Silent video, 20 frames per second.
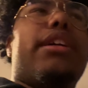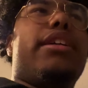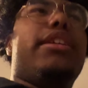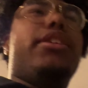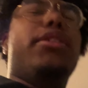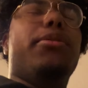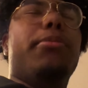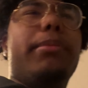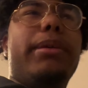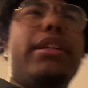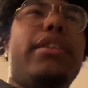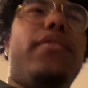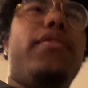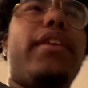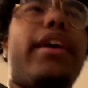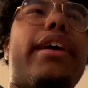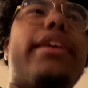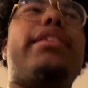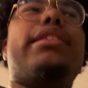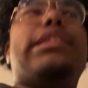
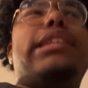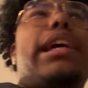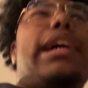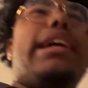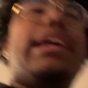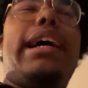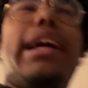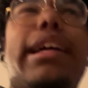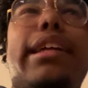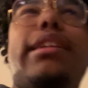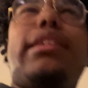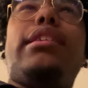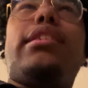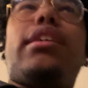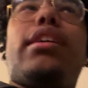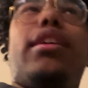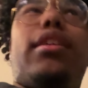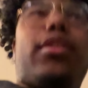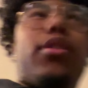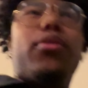humidifiers that got
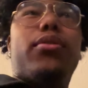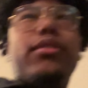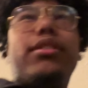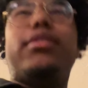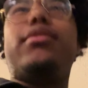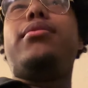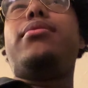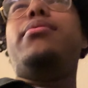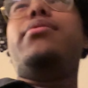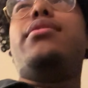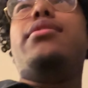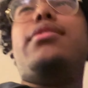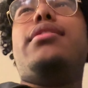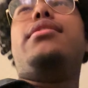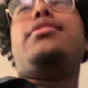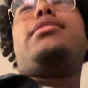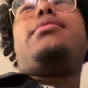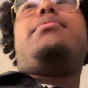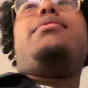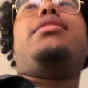cologne in them
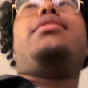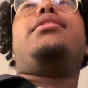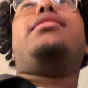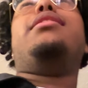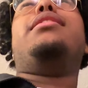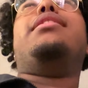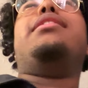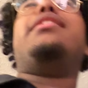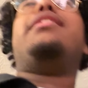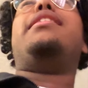smell good.